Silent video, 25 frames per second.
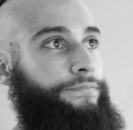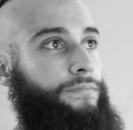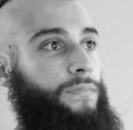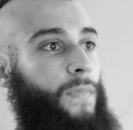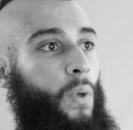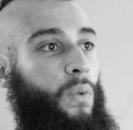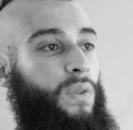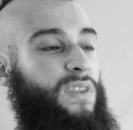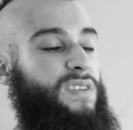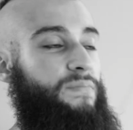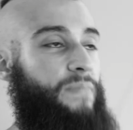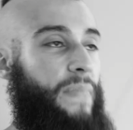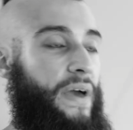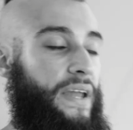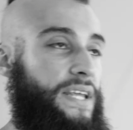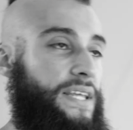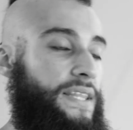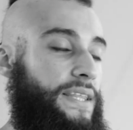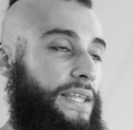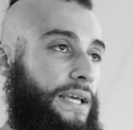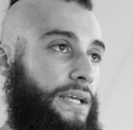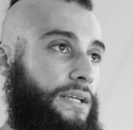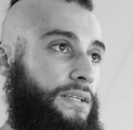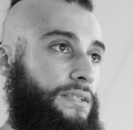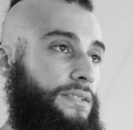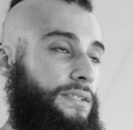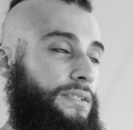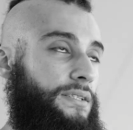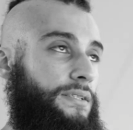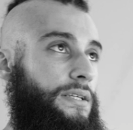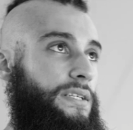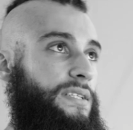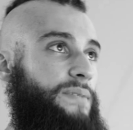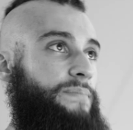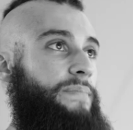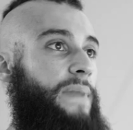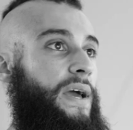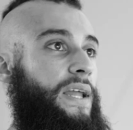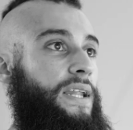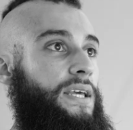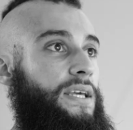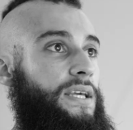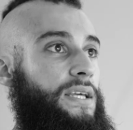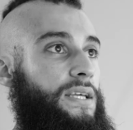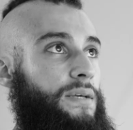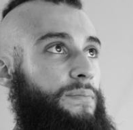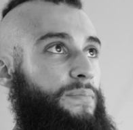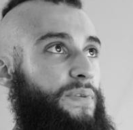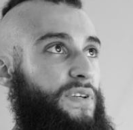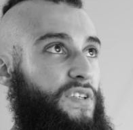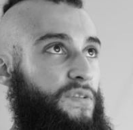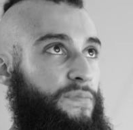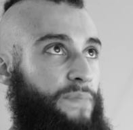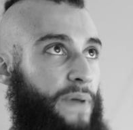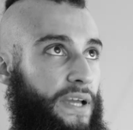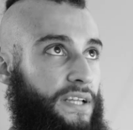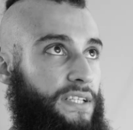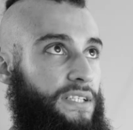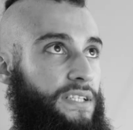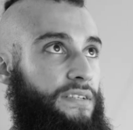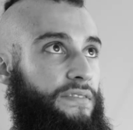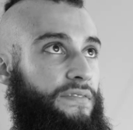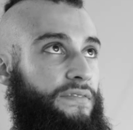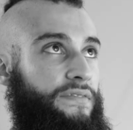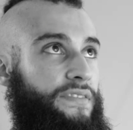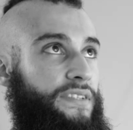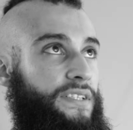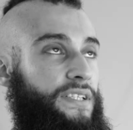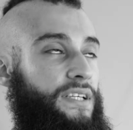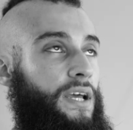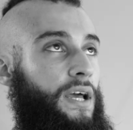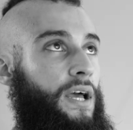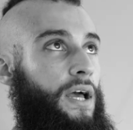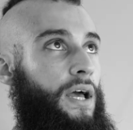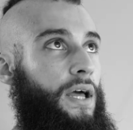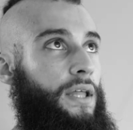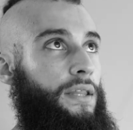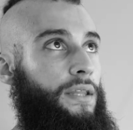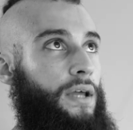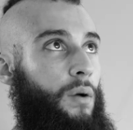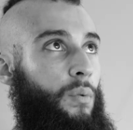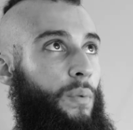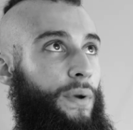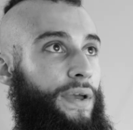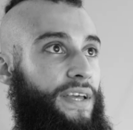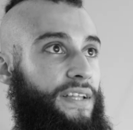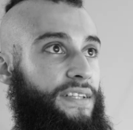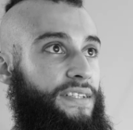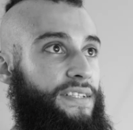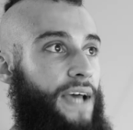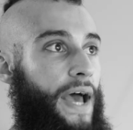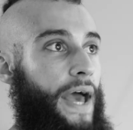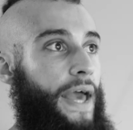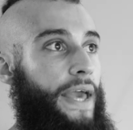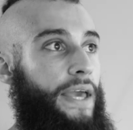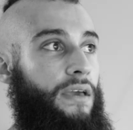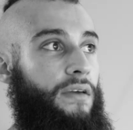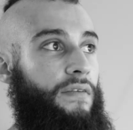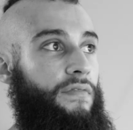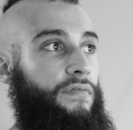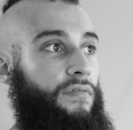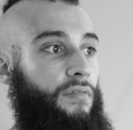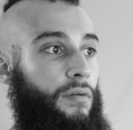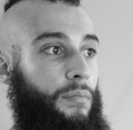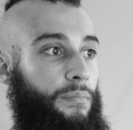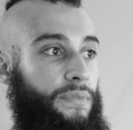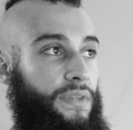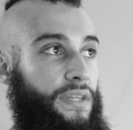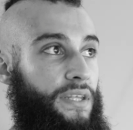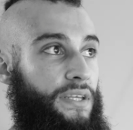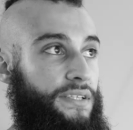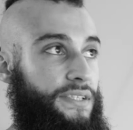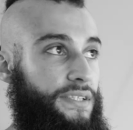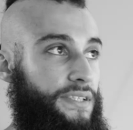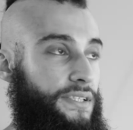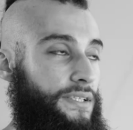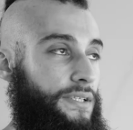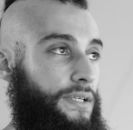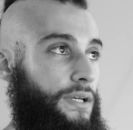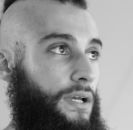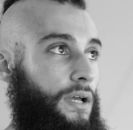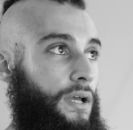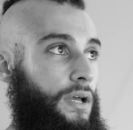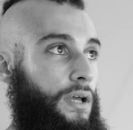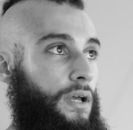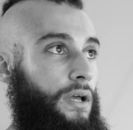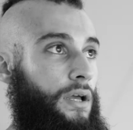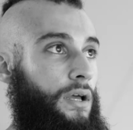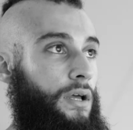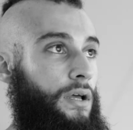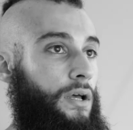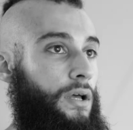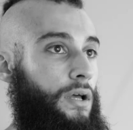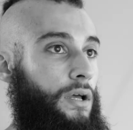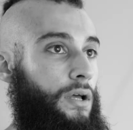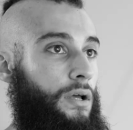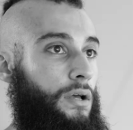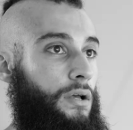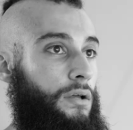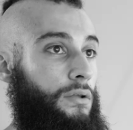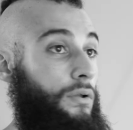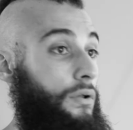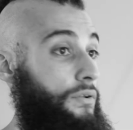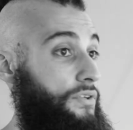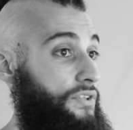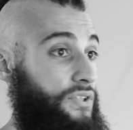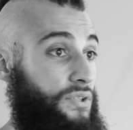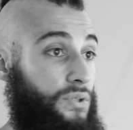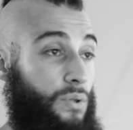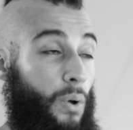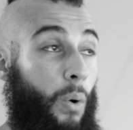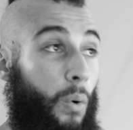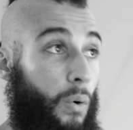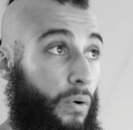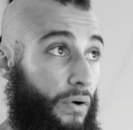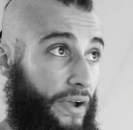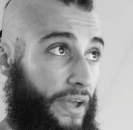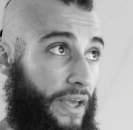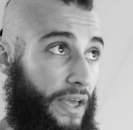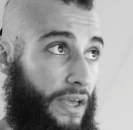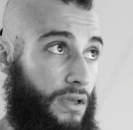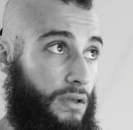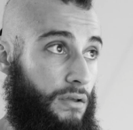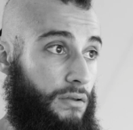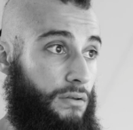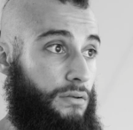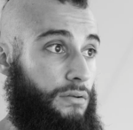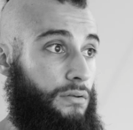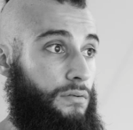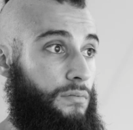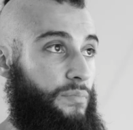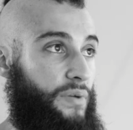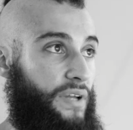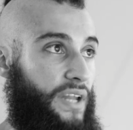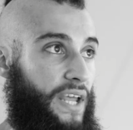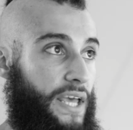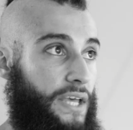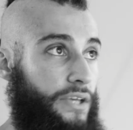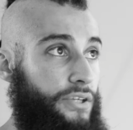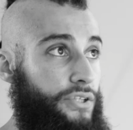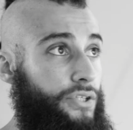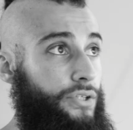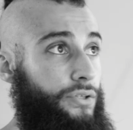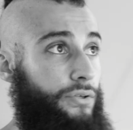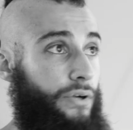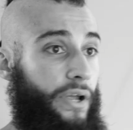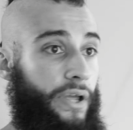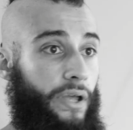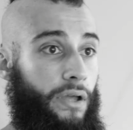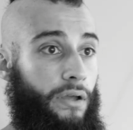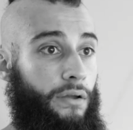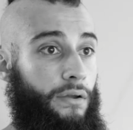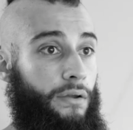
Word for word: Well, there's many things, there's many perspectives that we can take from this, not story, but history.